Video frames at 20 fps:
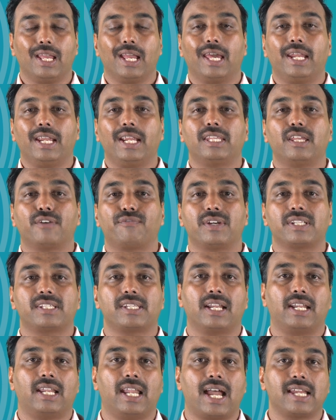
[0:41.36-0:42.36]
Read the
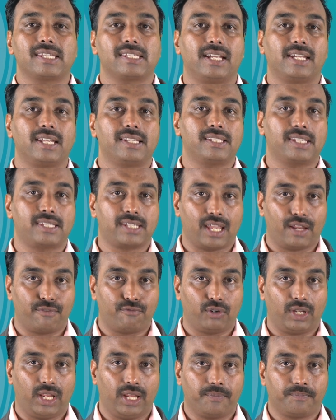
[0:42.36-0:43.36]
first and last sentences
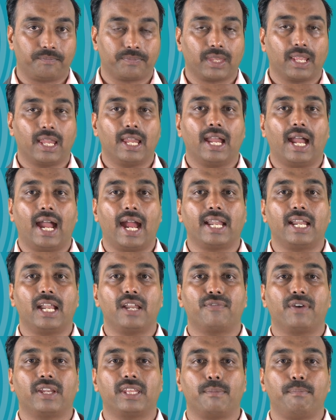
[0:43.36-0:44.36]
carefully.
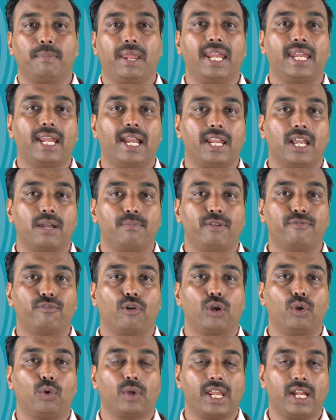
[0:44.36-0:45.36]
Identify the main idea
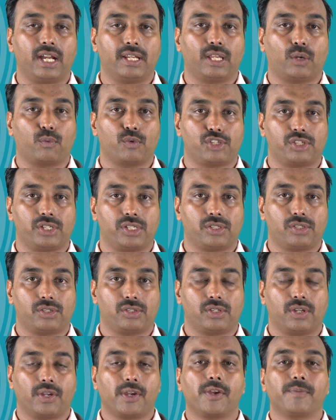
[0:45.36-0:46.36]
before looking at the
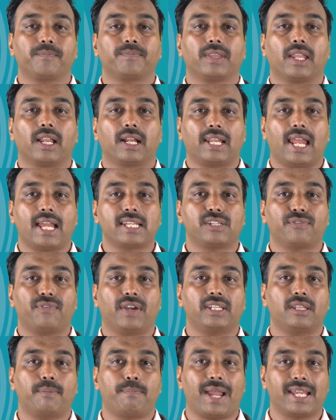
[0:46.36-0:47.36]
questions.
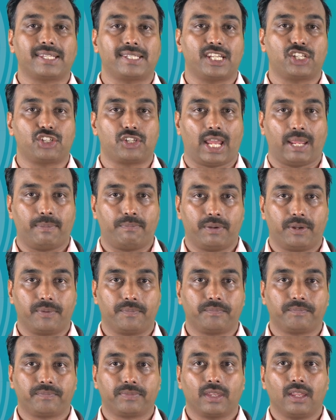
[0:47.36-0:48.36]
Classify the passage type,
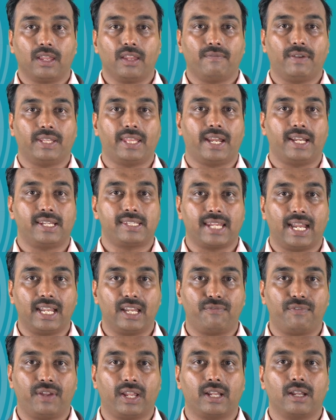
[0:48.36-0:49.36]
whether it's
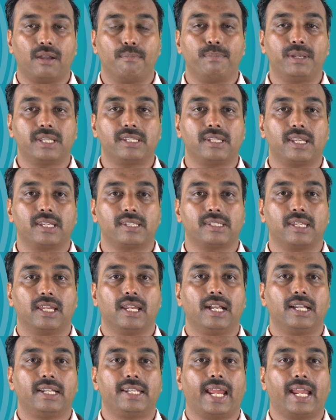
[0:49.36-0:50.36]
scientific,
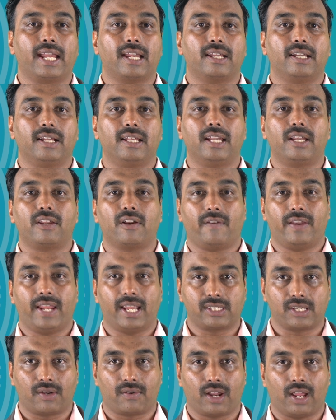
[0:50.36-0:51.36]
business, tech, literary,
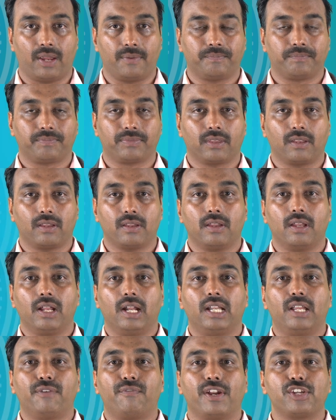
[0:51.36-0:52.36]
etc.
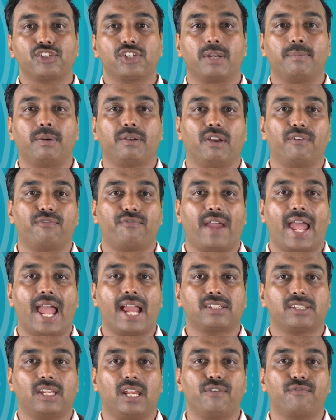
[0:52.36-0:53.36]
Differentiate between
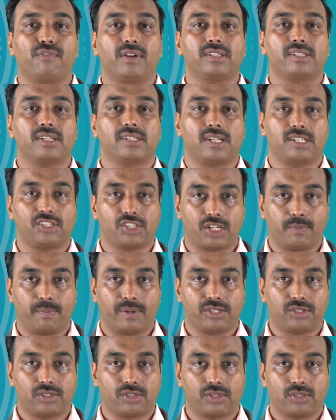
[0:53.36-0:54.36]
facts, inferences, and
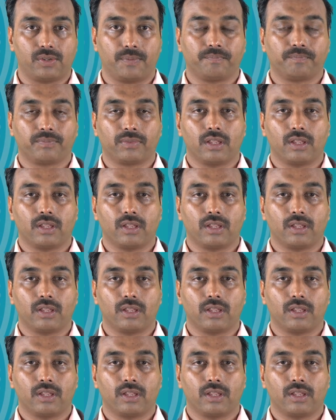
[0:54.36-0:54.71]
judgments.